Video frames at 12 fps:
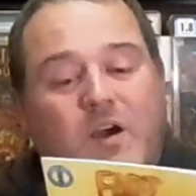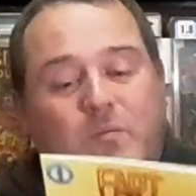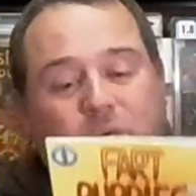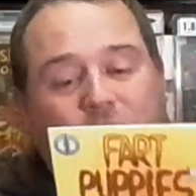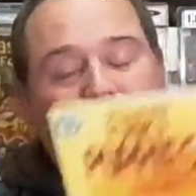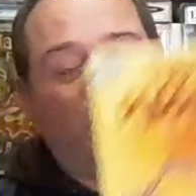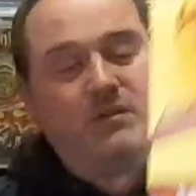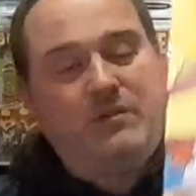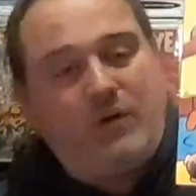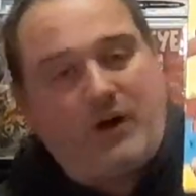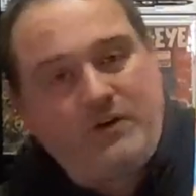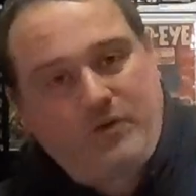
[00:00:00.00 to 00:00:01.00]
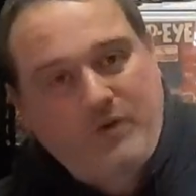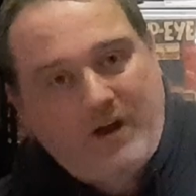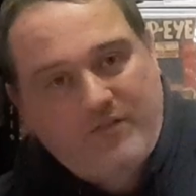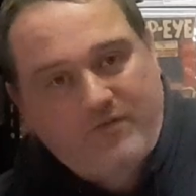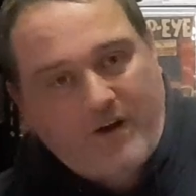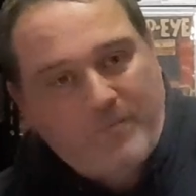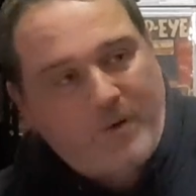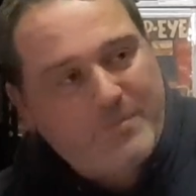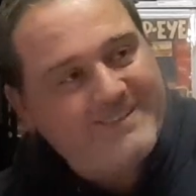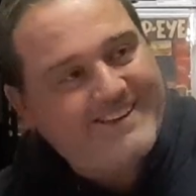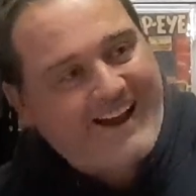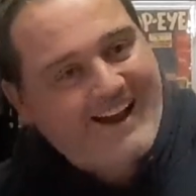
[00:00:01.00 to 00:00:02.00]
But I do have Fart
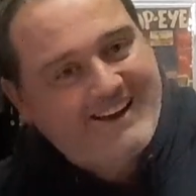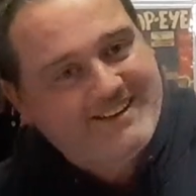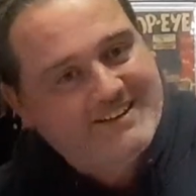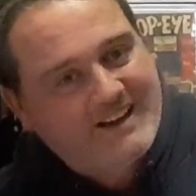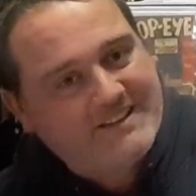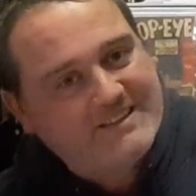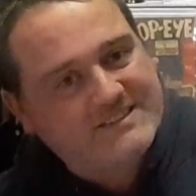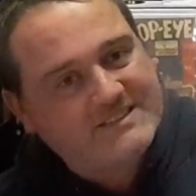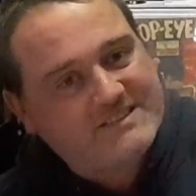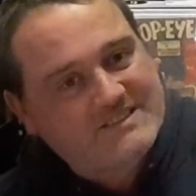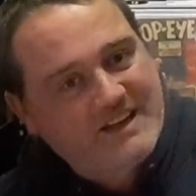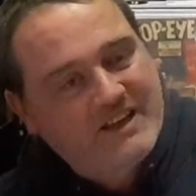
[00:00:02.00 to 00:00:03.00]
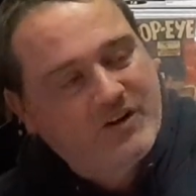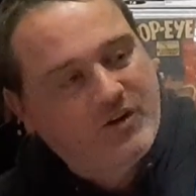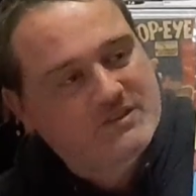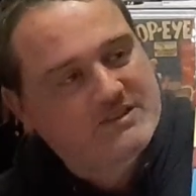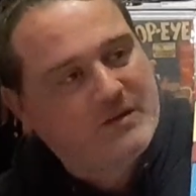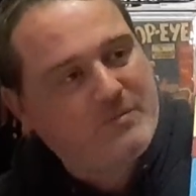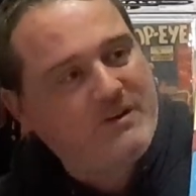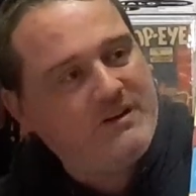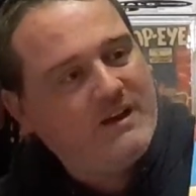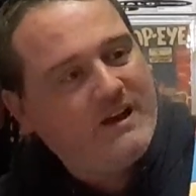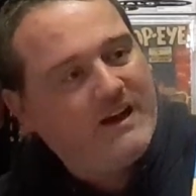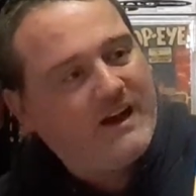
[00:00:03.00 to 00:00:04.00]
Puppies 8, and this is Stinking Hot Summer,
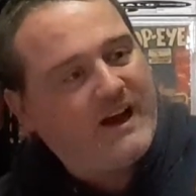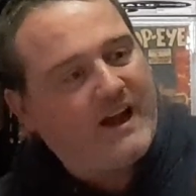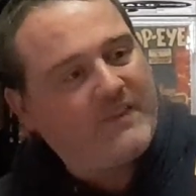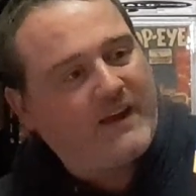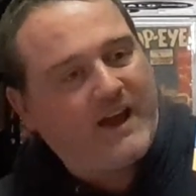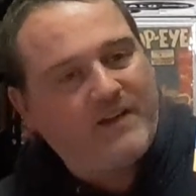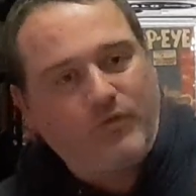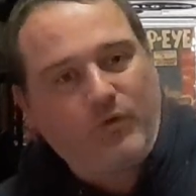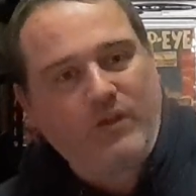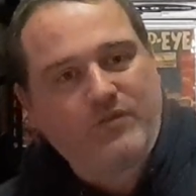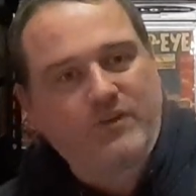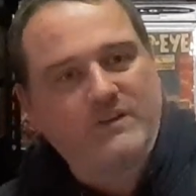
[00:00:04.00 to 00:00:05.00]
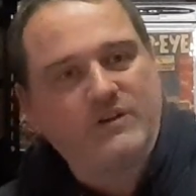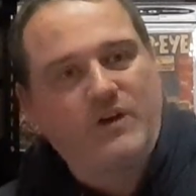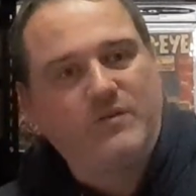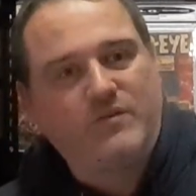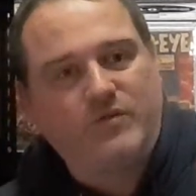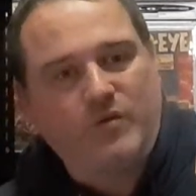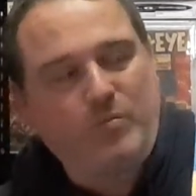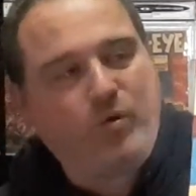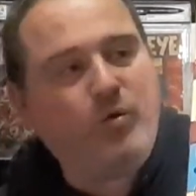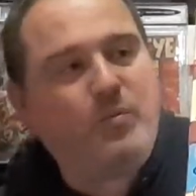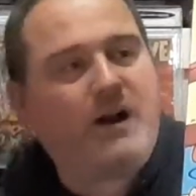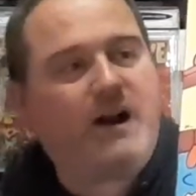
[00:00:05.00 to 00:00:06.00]
and they have all their friends over for a
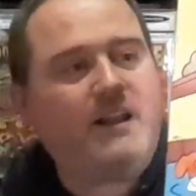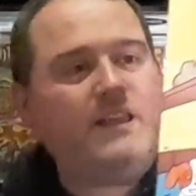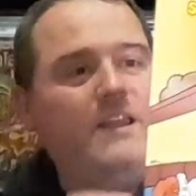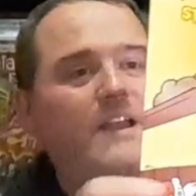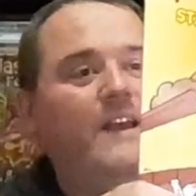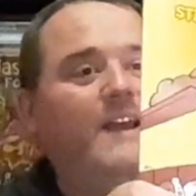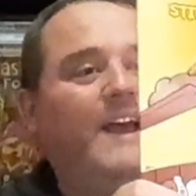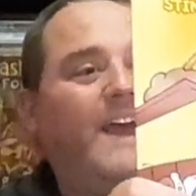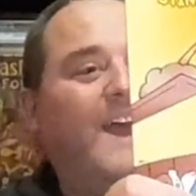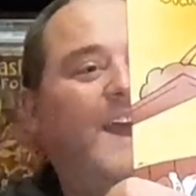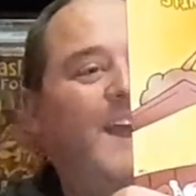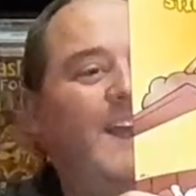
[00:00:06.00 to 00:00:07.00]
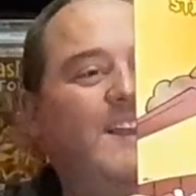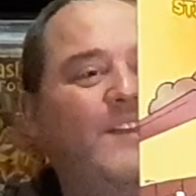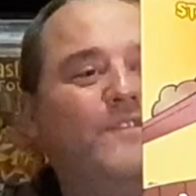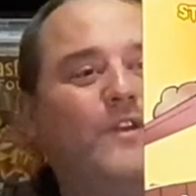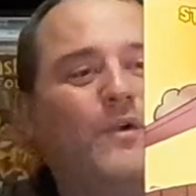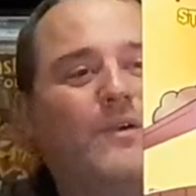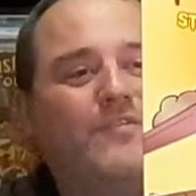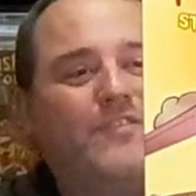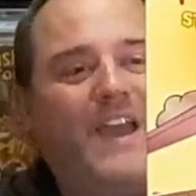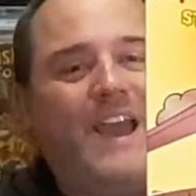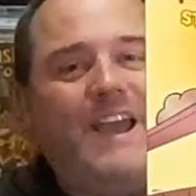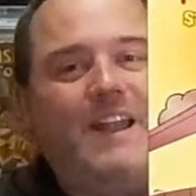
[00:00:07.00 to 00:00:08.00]
pool party. And if you're a
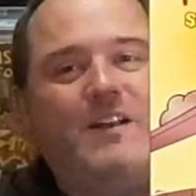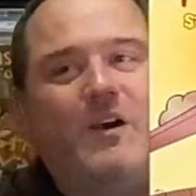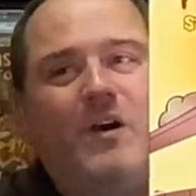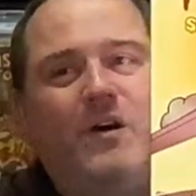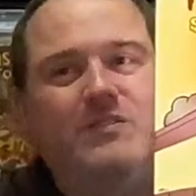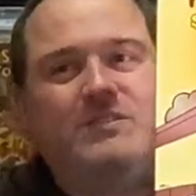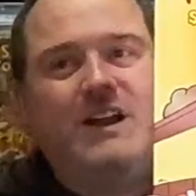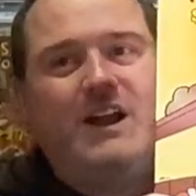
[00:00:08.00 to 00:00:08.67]
fan of